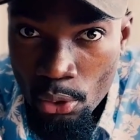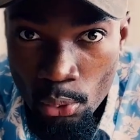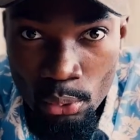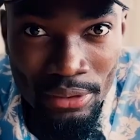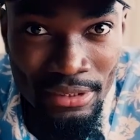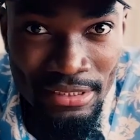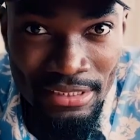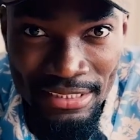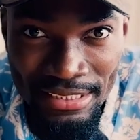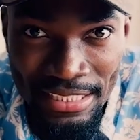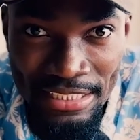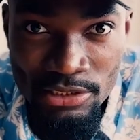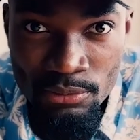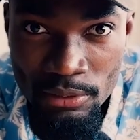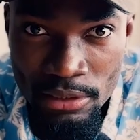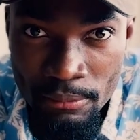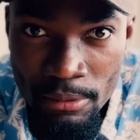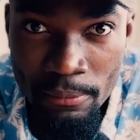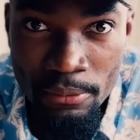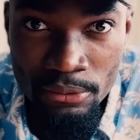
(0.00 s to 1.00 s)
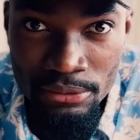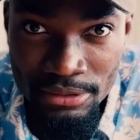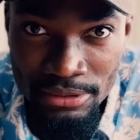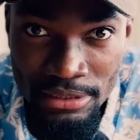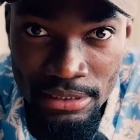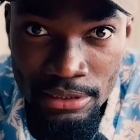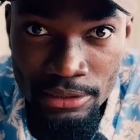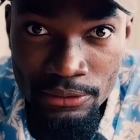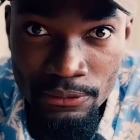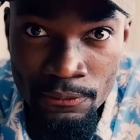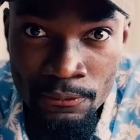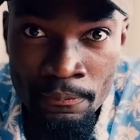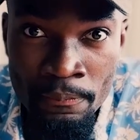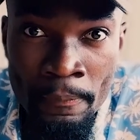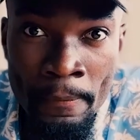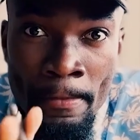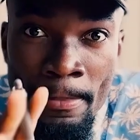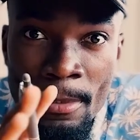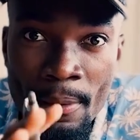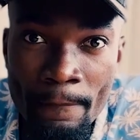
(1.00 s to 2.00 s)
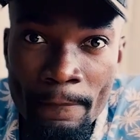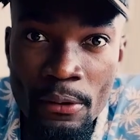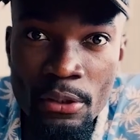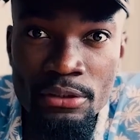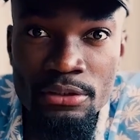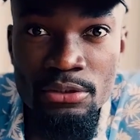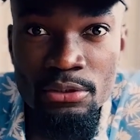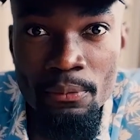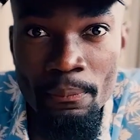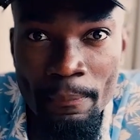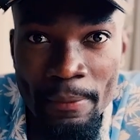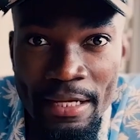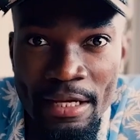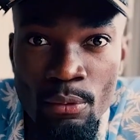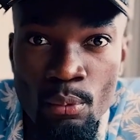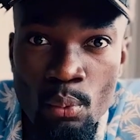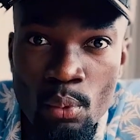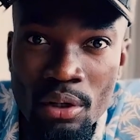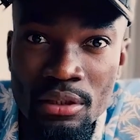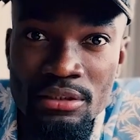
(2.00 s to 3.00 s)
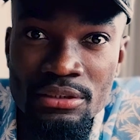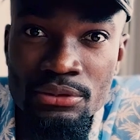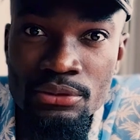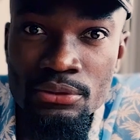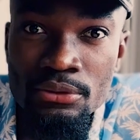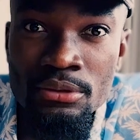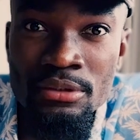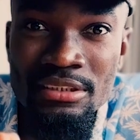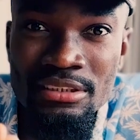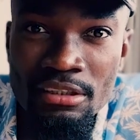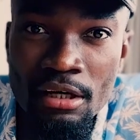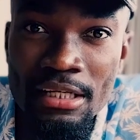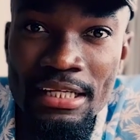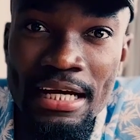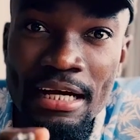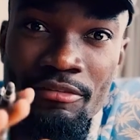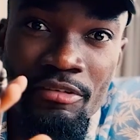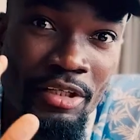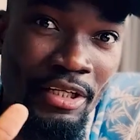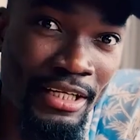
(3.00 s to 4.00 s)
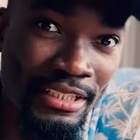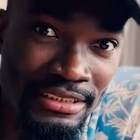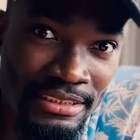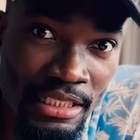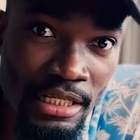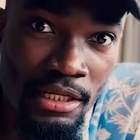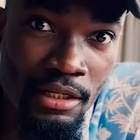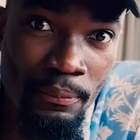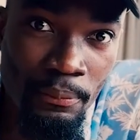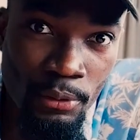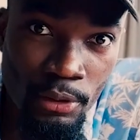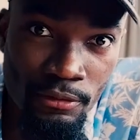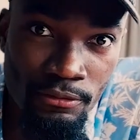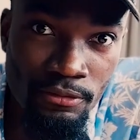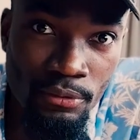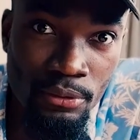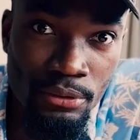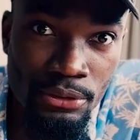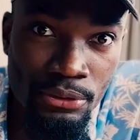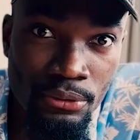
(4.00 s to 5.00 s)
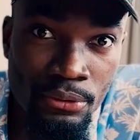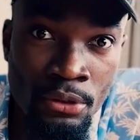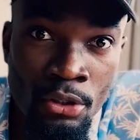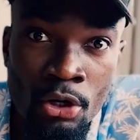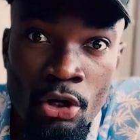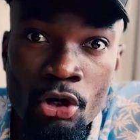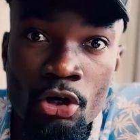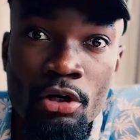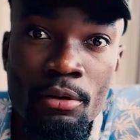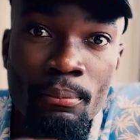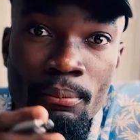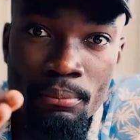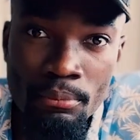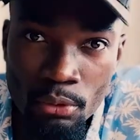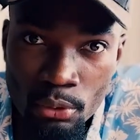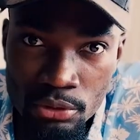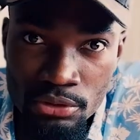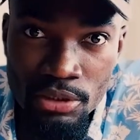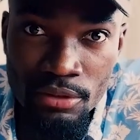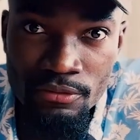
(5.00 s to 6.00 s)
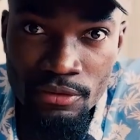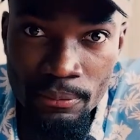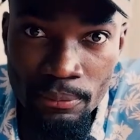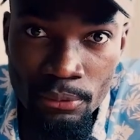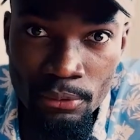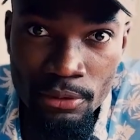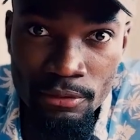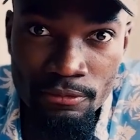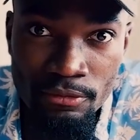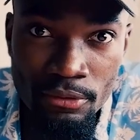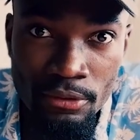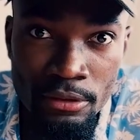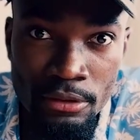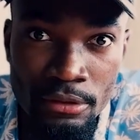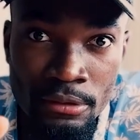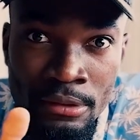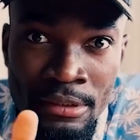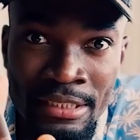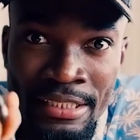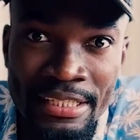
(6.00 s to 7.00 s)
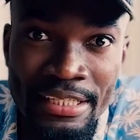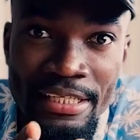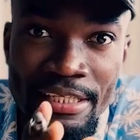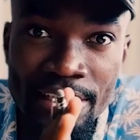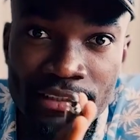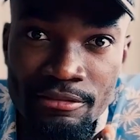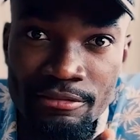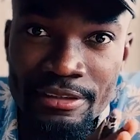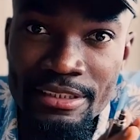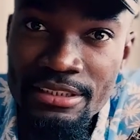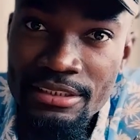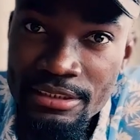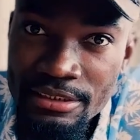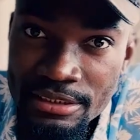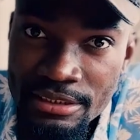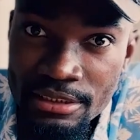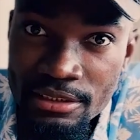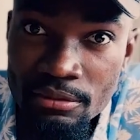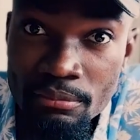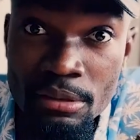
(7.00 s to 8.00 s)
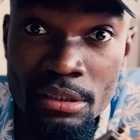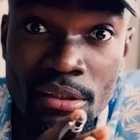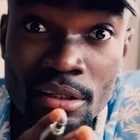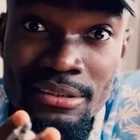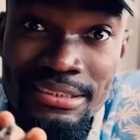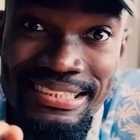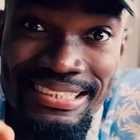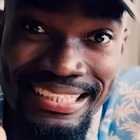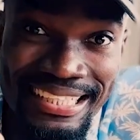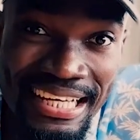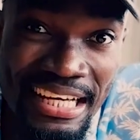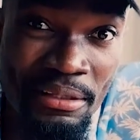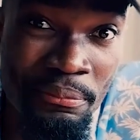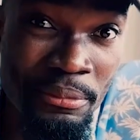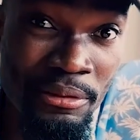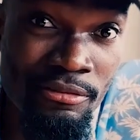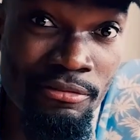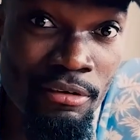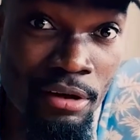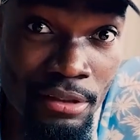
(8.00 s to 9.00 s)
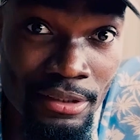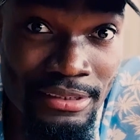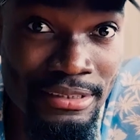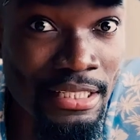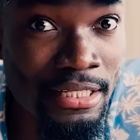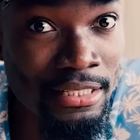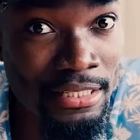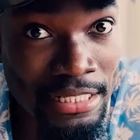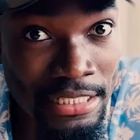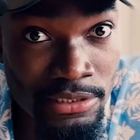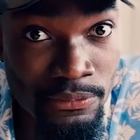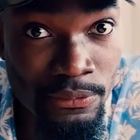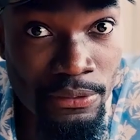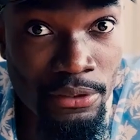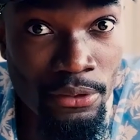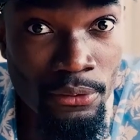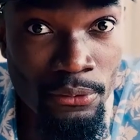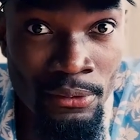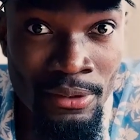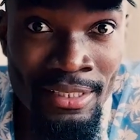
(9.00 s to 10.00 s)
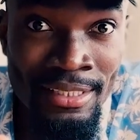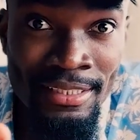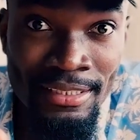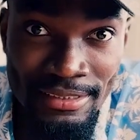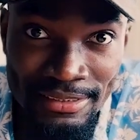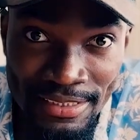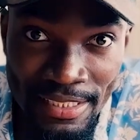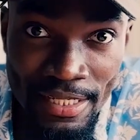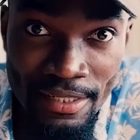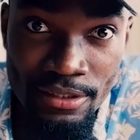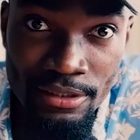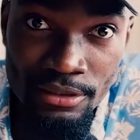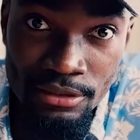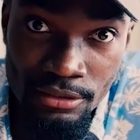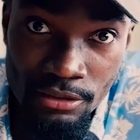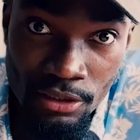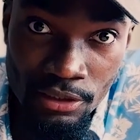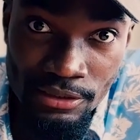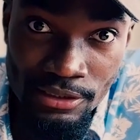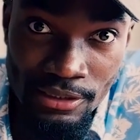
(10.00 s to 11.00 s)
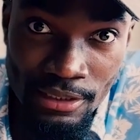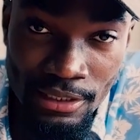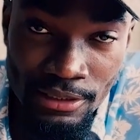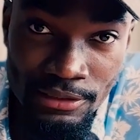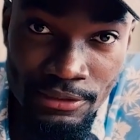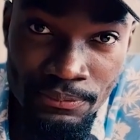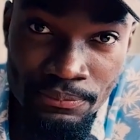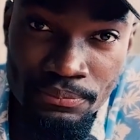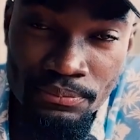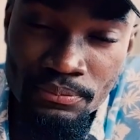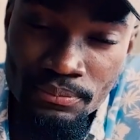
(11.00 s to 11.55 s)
only the next one I'm about to tell you, but you may want to not have your entire portfolio or most of your portfolio in VGT because it can be volatile. As we know, tech does that.